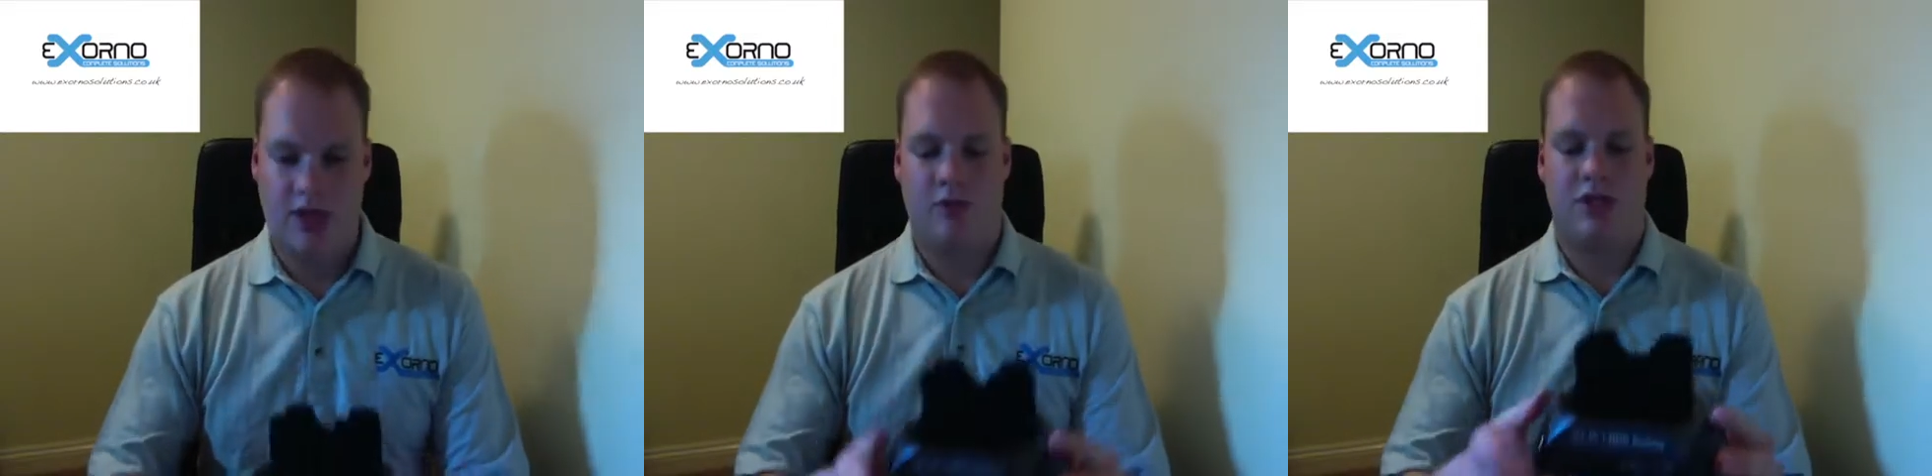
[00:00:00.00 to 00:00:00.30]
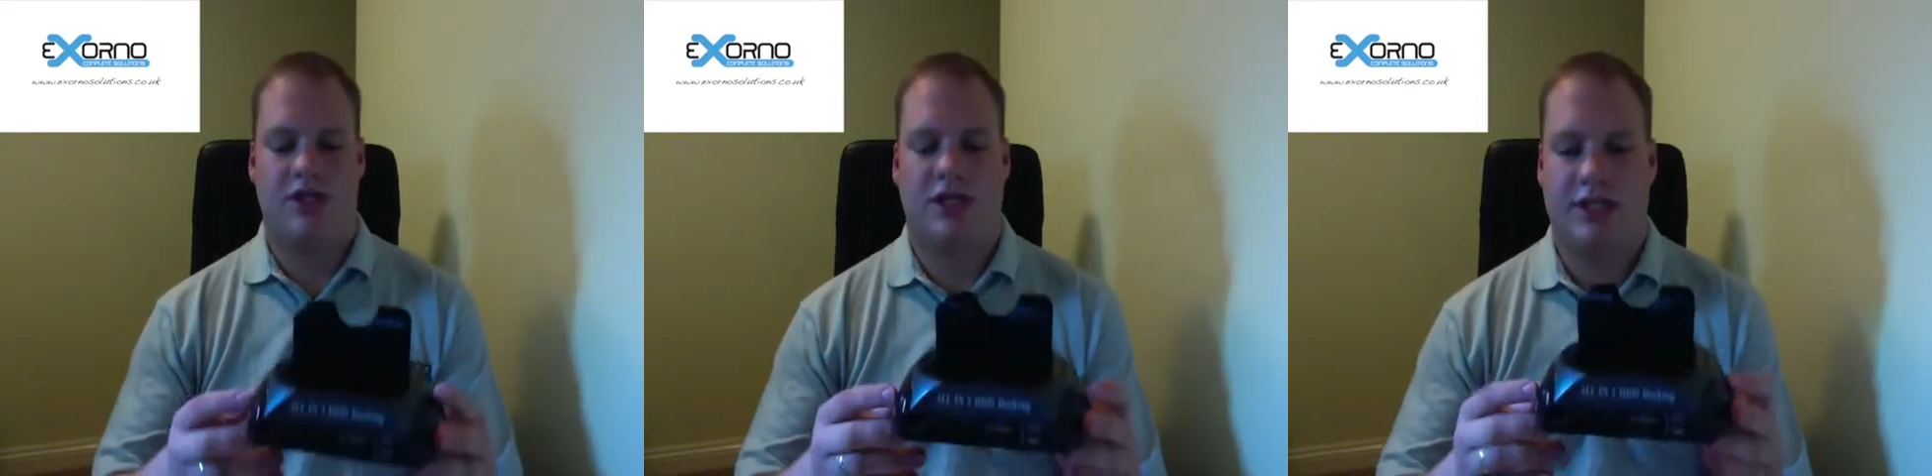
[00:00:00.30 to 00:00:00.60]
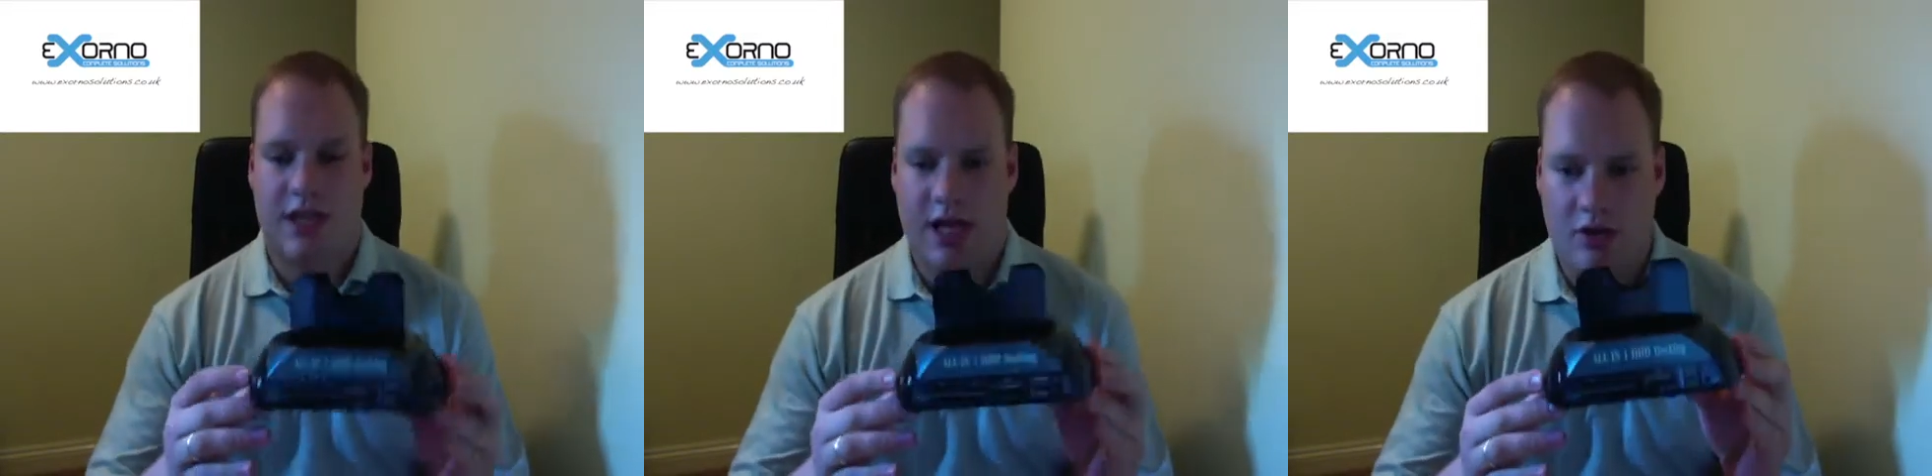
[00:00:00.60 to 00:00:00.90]
which
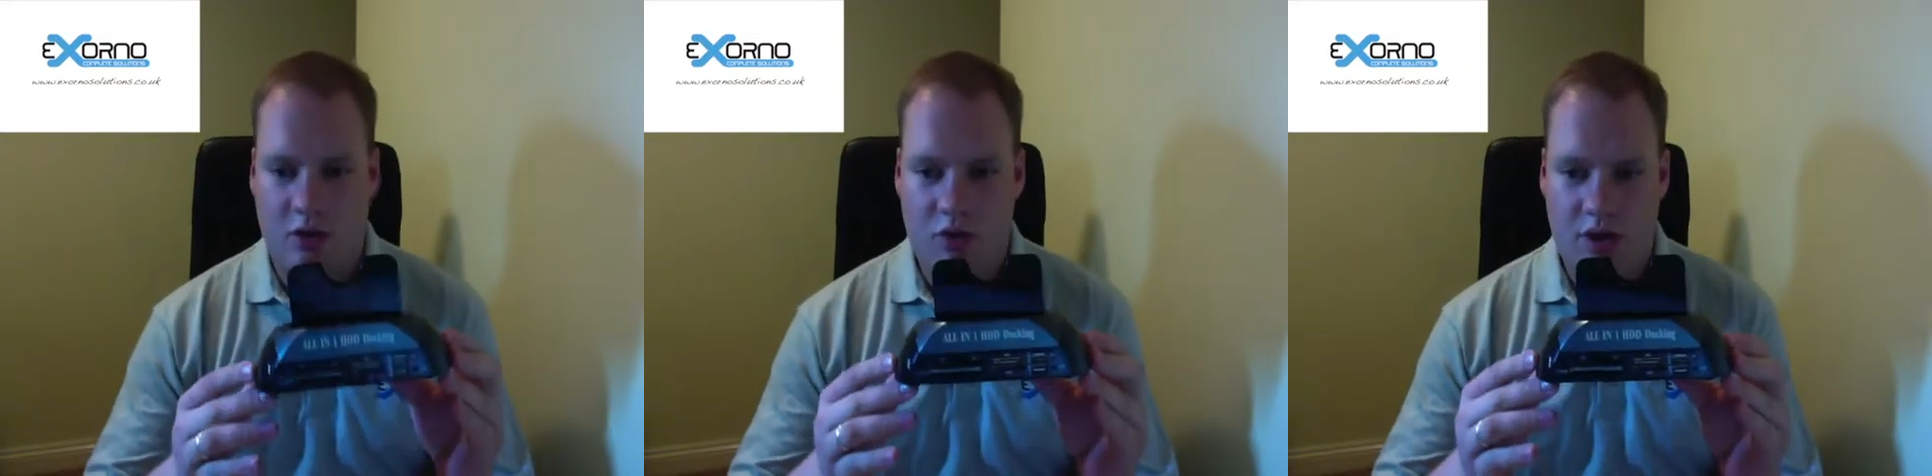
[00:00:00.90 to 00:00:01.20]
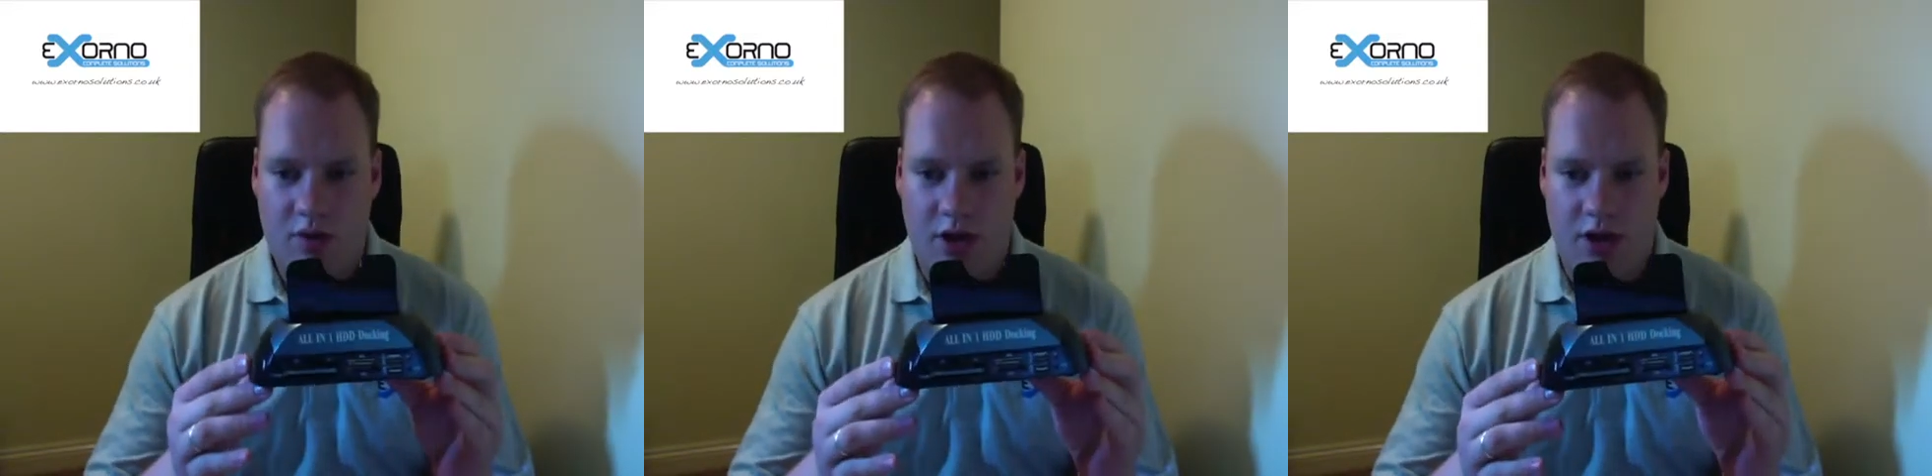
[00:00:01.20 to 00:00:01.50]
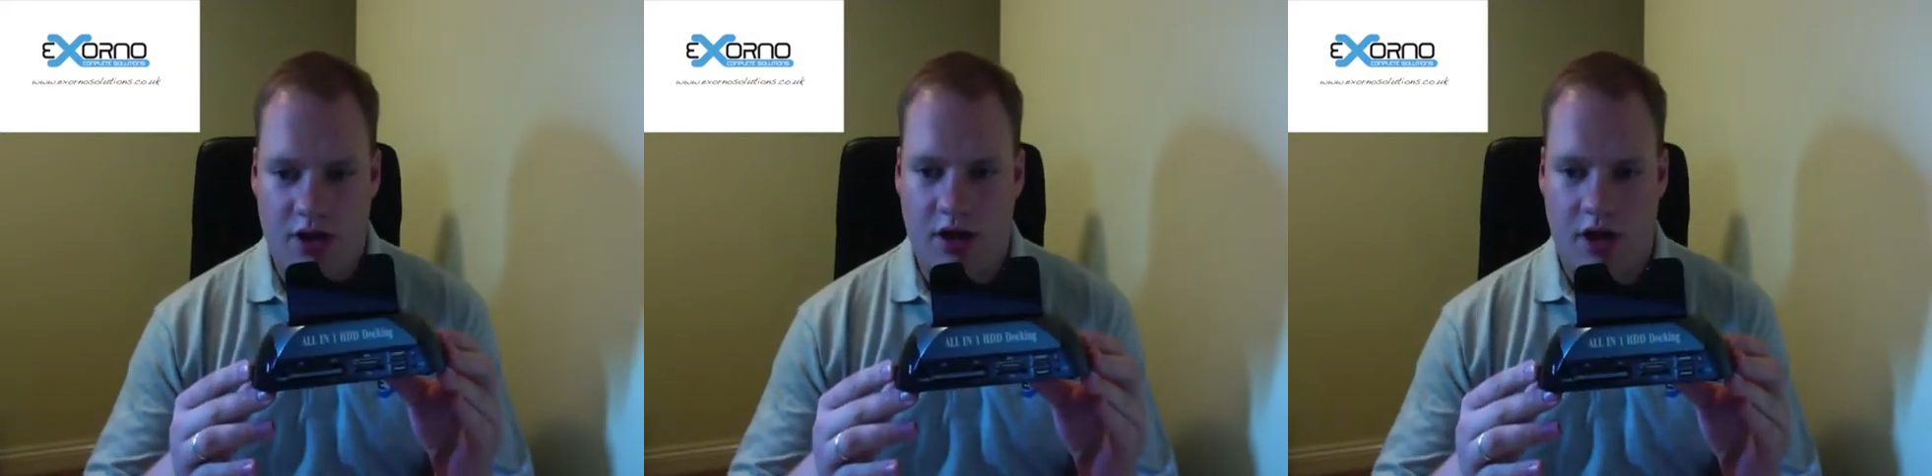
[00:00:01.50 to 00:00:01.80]
is an all-in-one